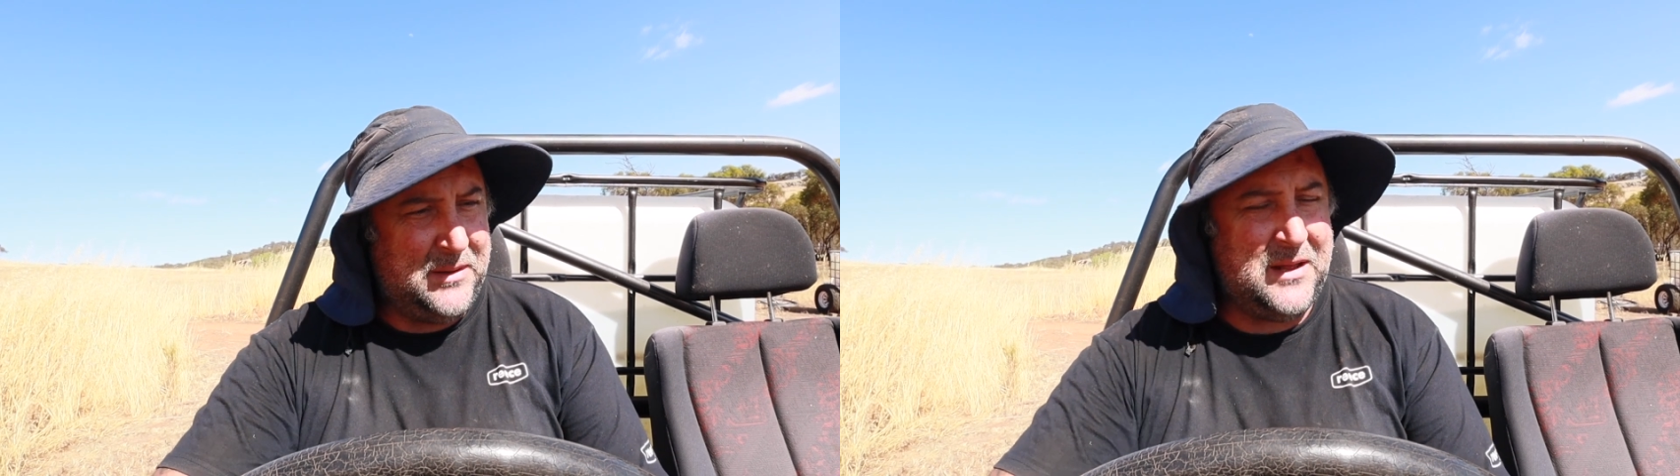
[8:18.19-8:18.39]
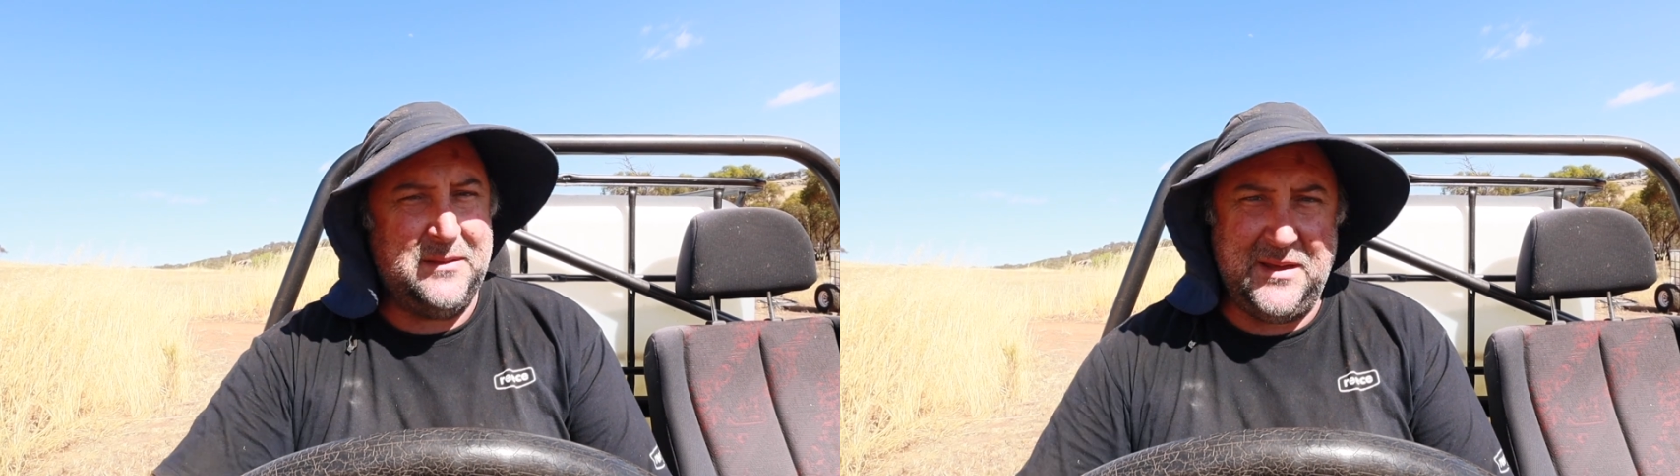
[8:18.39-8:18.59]

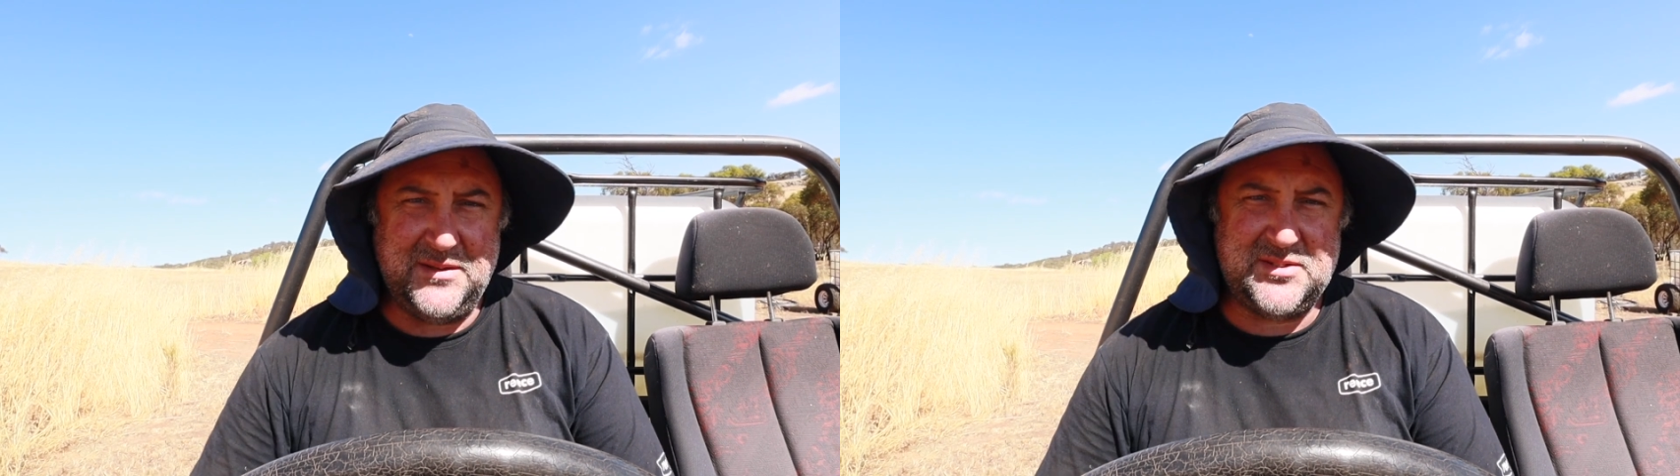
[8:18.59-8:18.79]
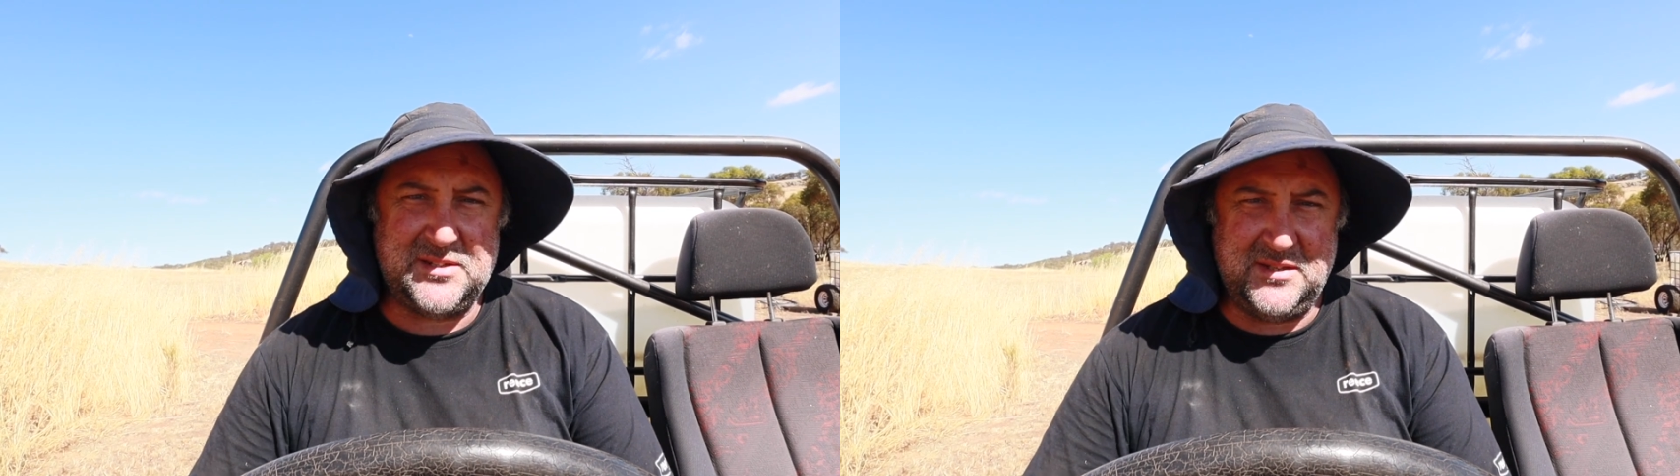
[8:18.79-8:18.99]
but
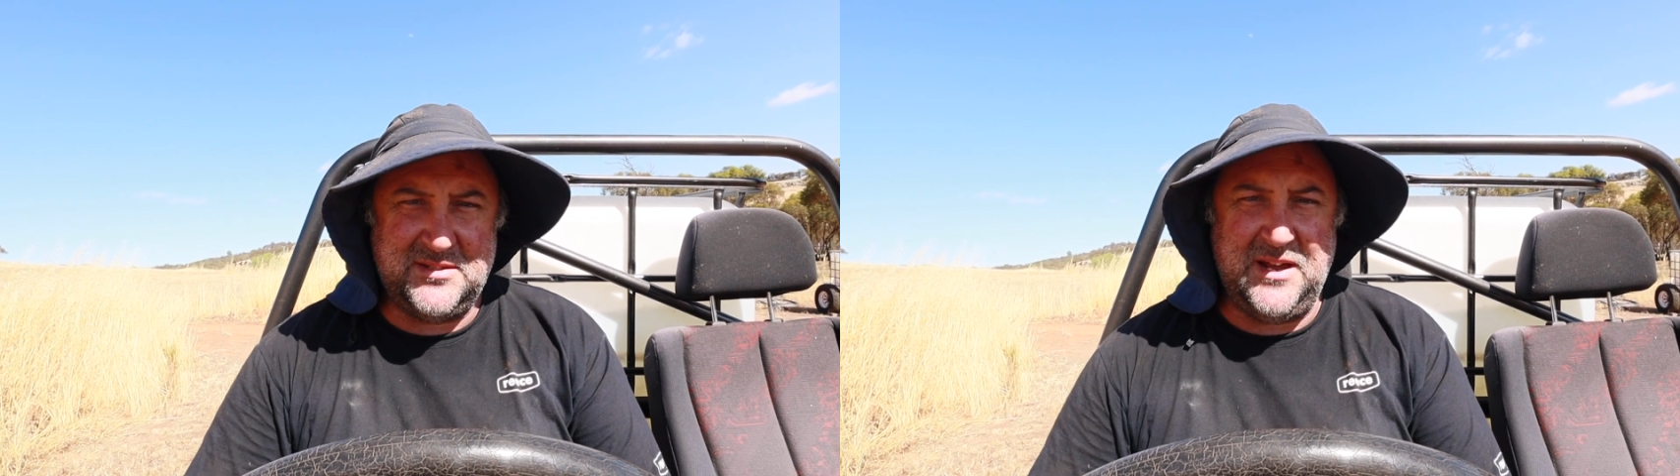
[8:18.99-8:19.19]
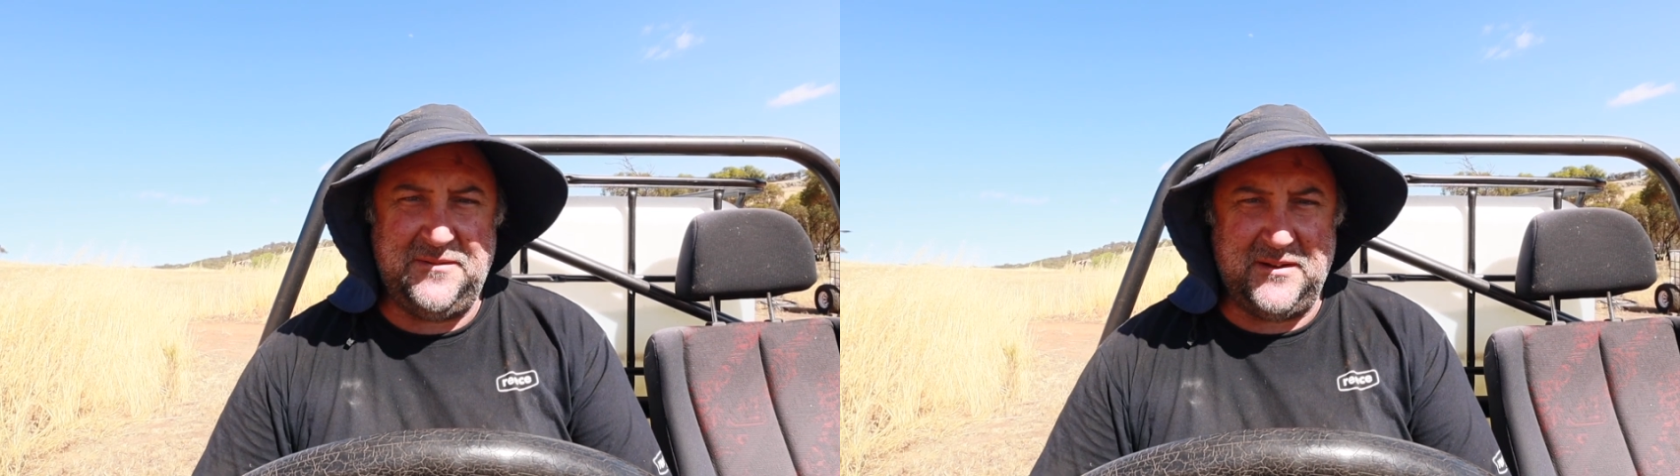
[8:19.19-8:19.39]
this is
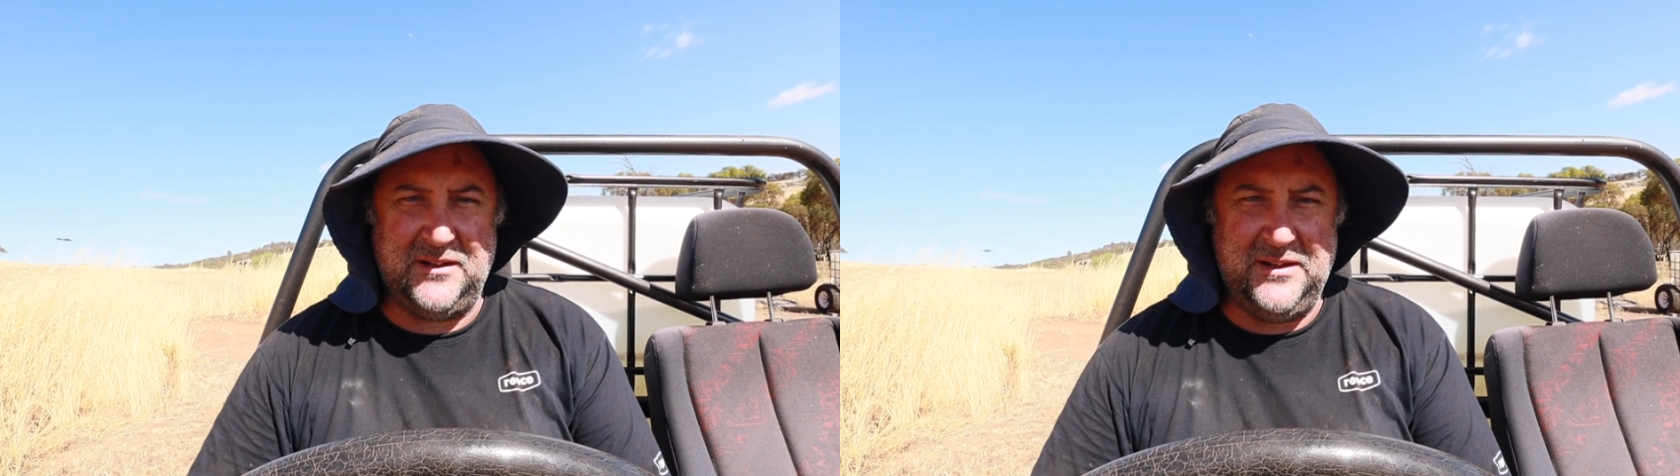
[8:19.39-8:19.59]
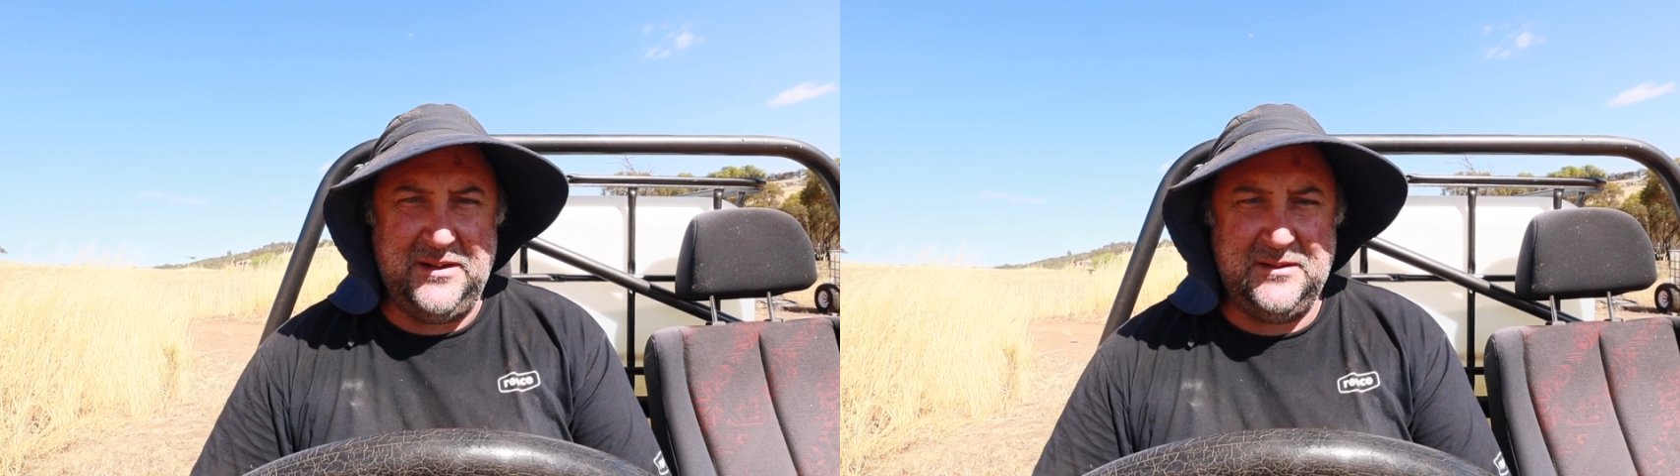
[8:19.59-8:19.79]

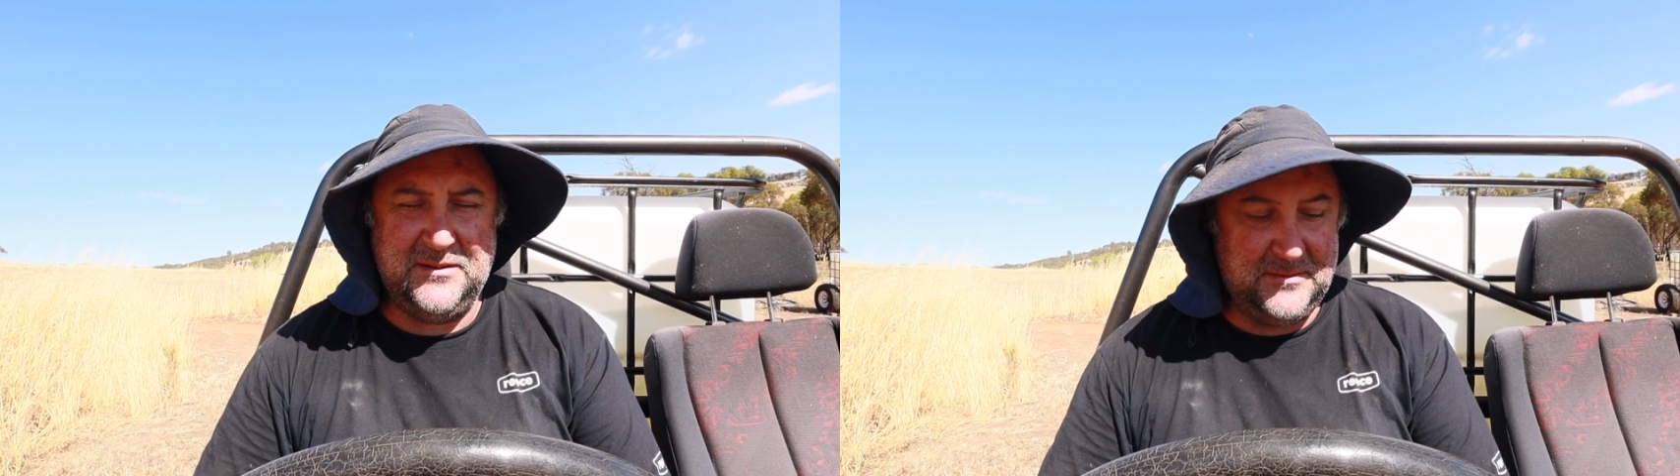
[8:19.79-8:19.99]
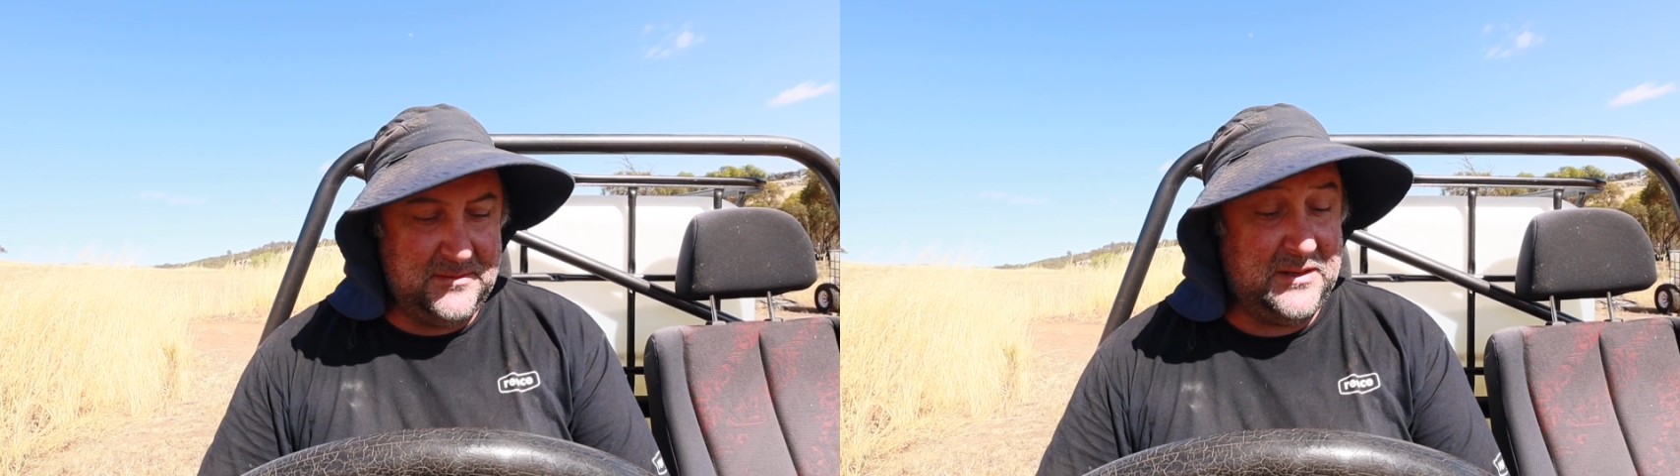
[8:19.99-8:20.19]
definitely
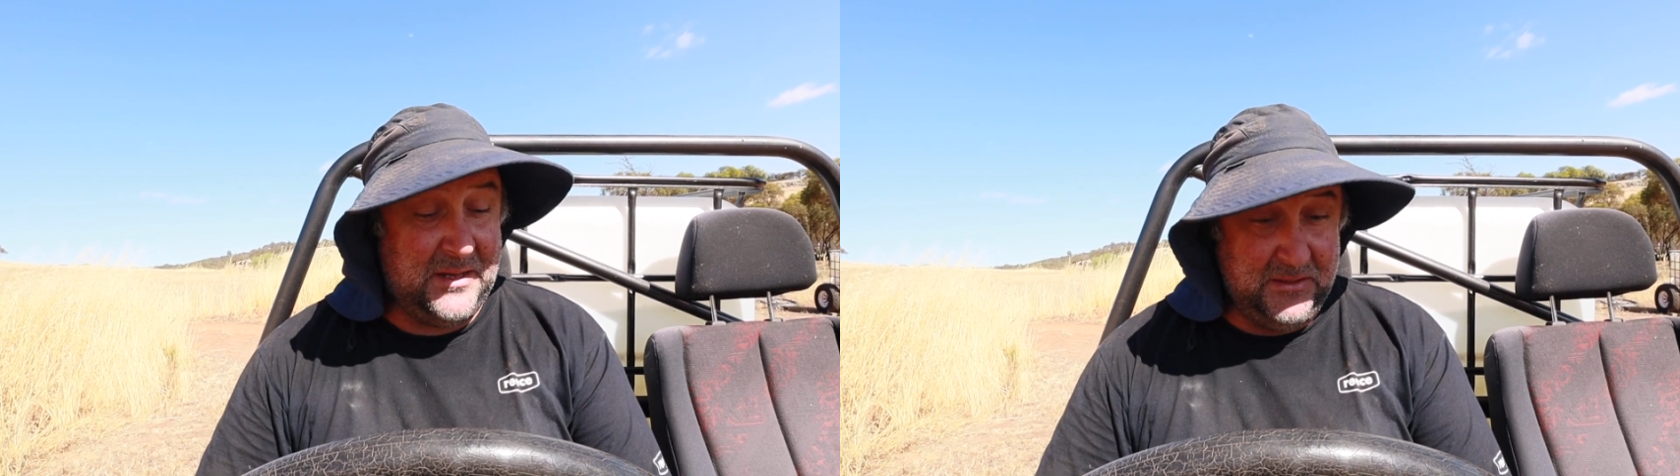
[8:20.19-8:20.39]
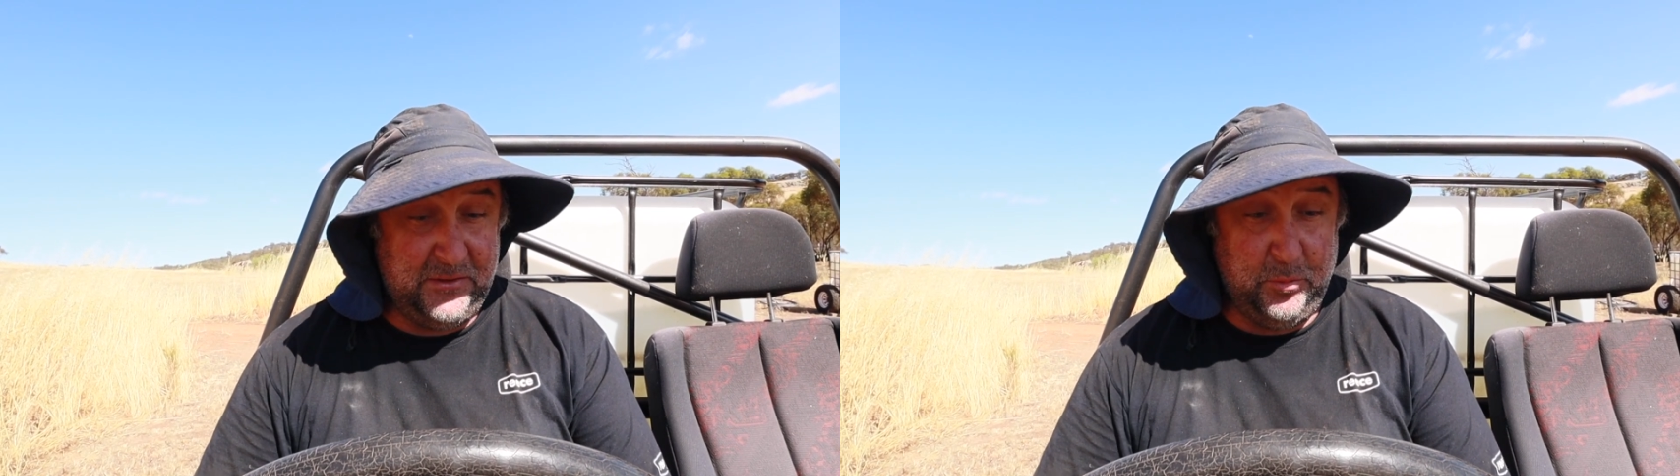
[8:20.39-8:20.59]

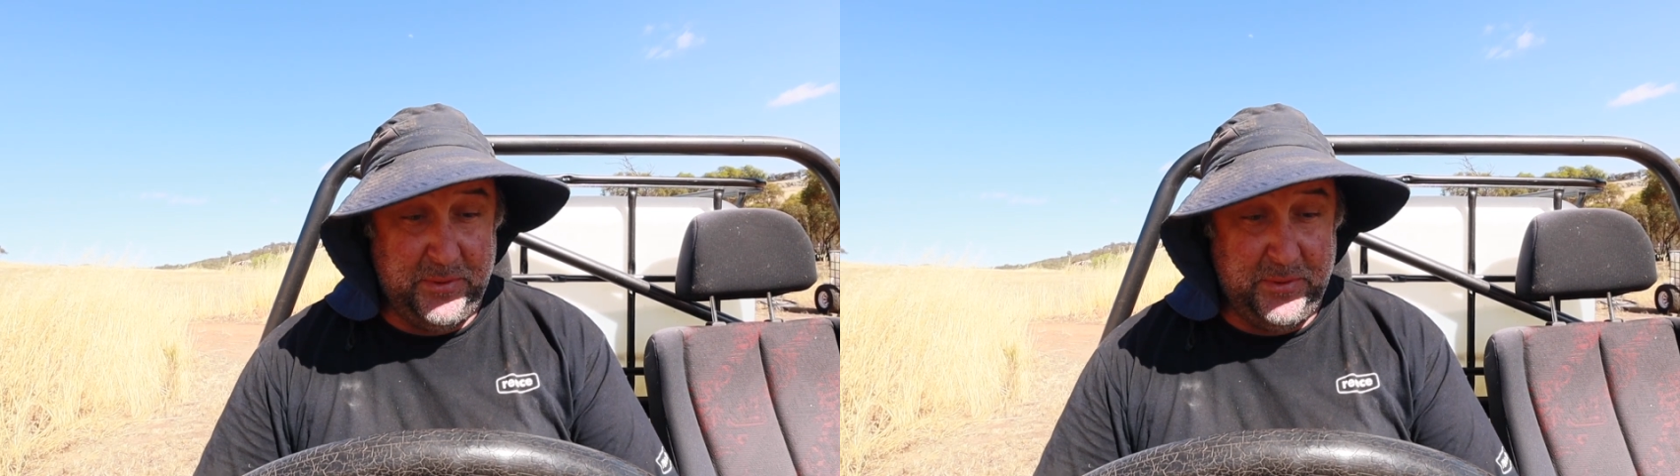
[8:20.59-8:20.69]
a little